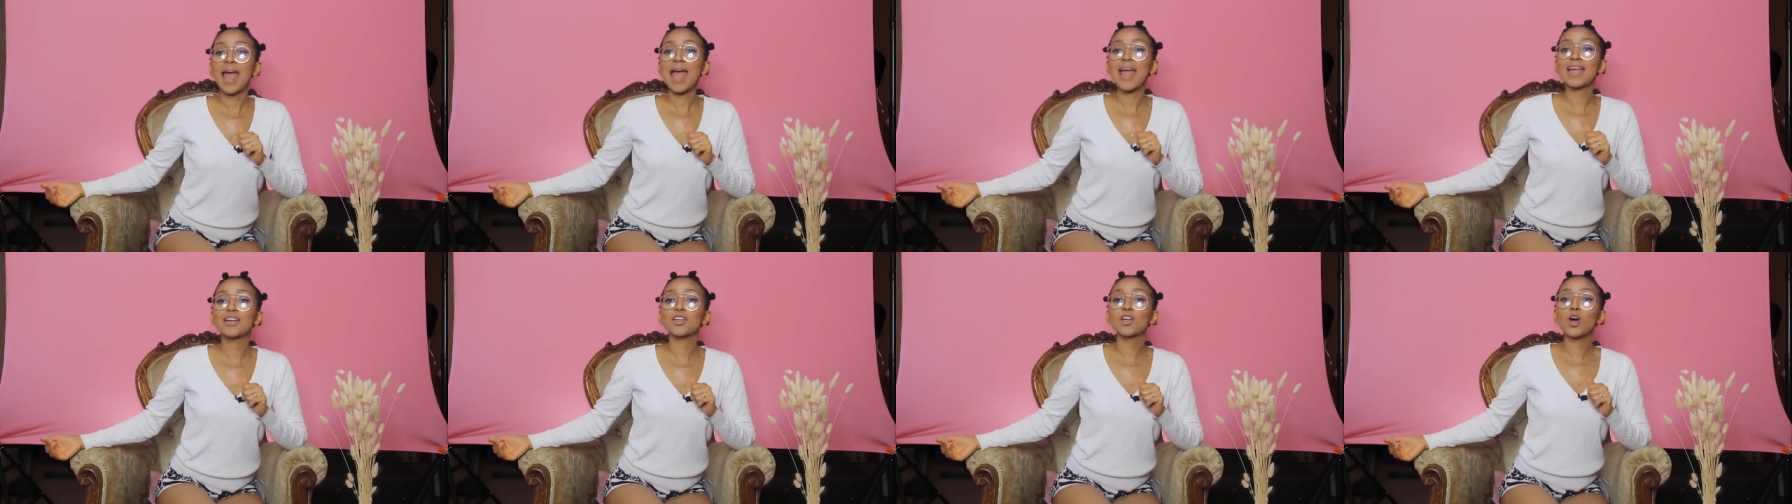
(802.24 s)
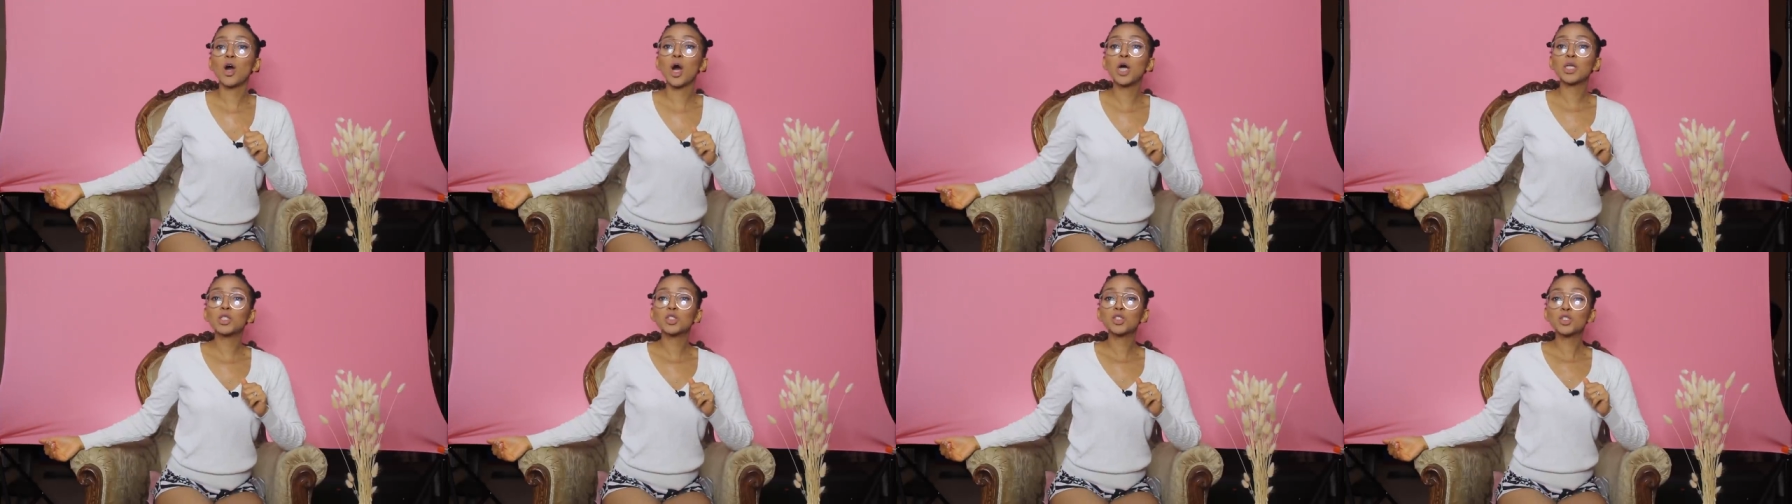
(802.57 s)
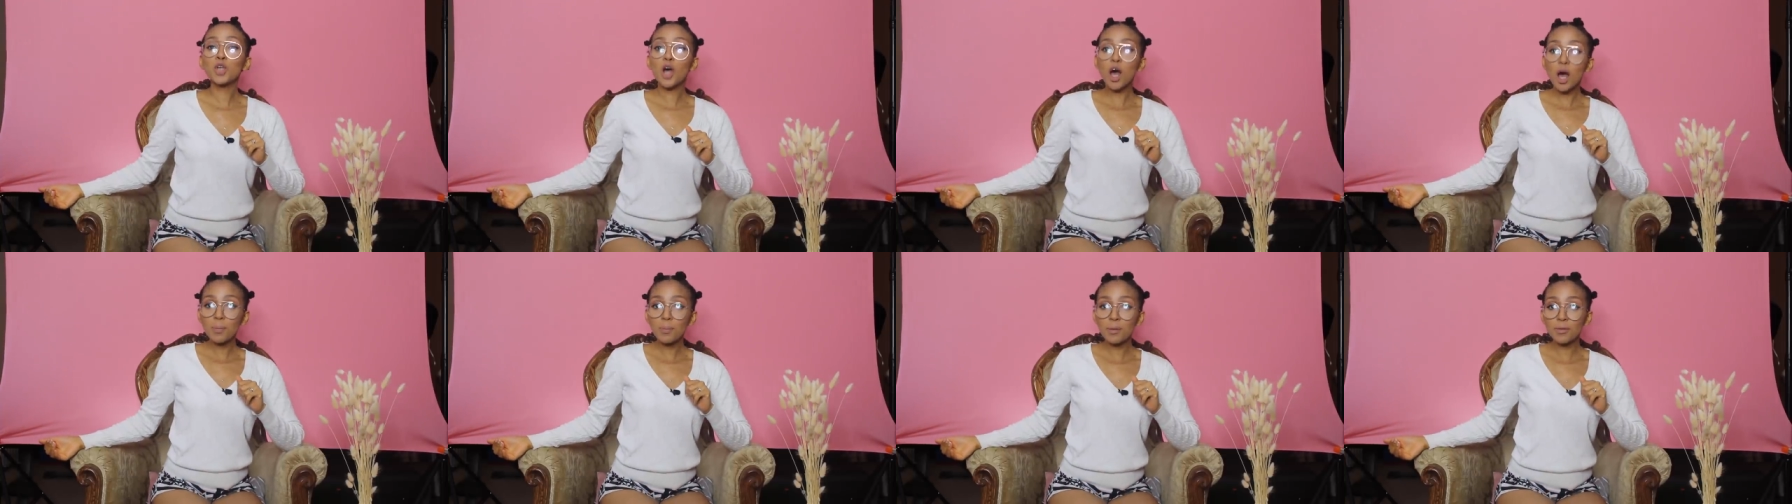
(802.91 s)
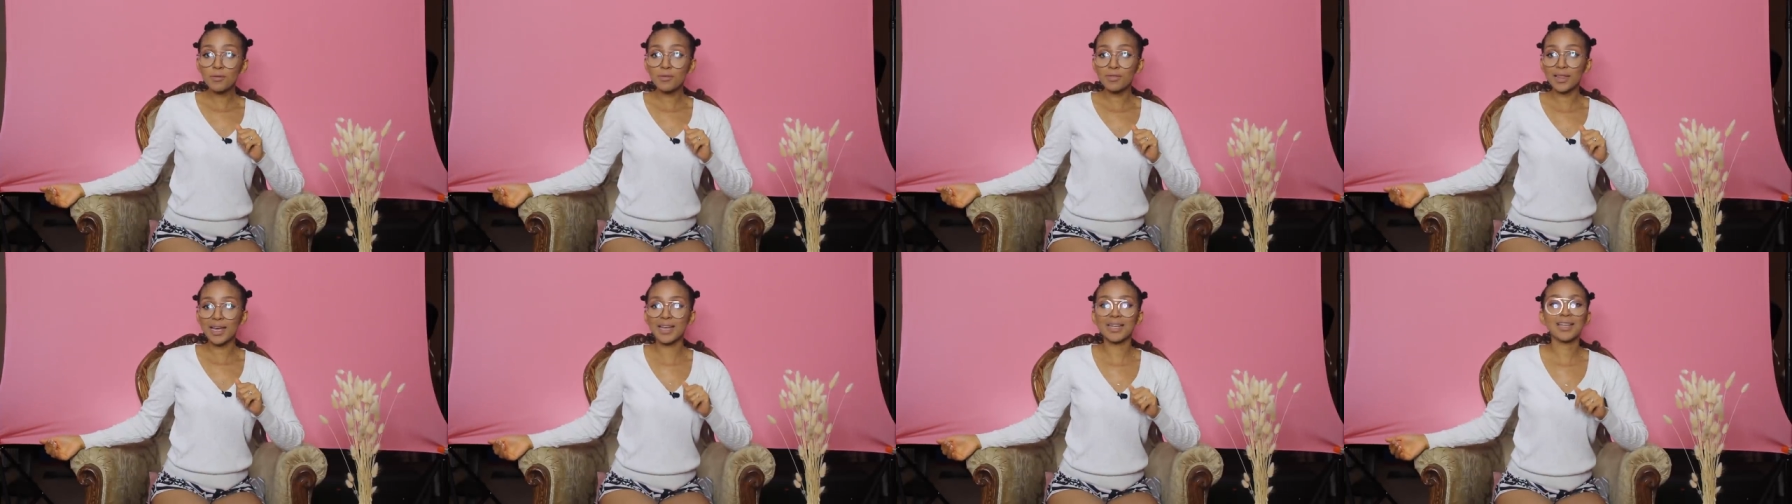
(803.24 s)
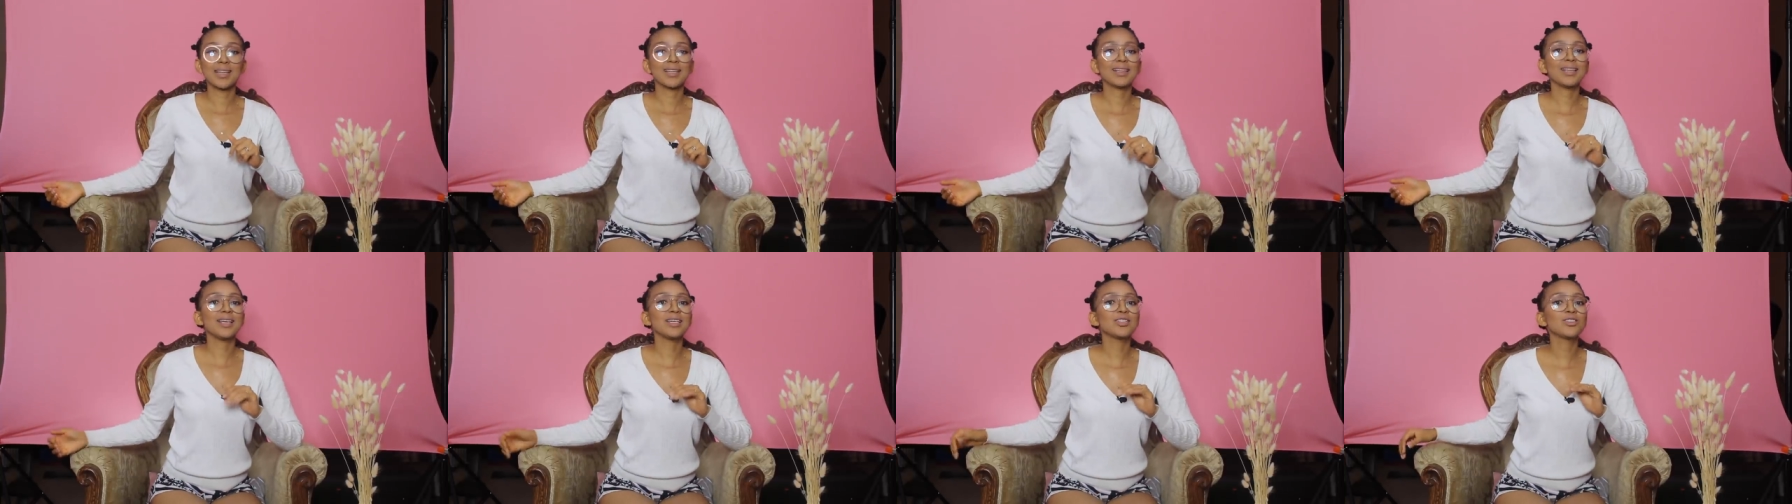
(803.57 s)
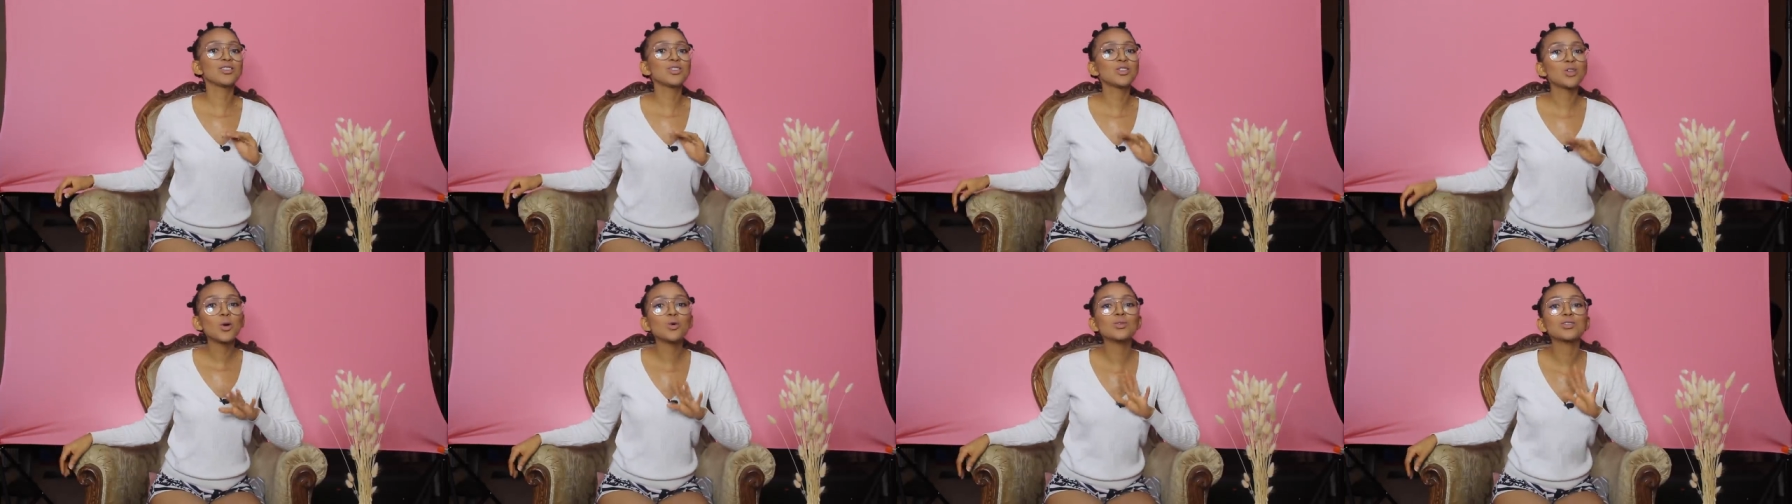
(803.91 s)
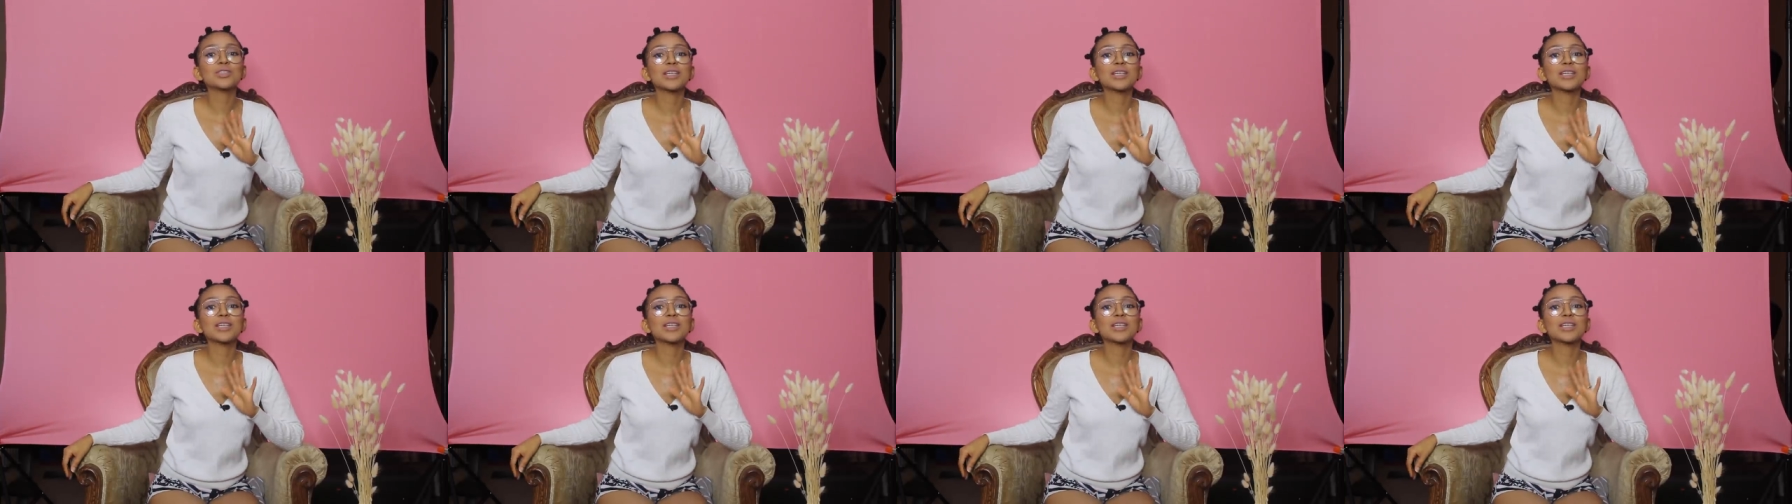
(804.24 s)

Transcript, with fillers: And on top of that, there's no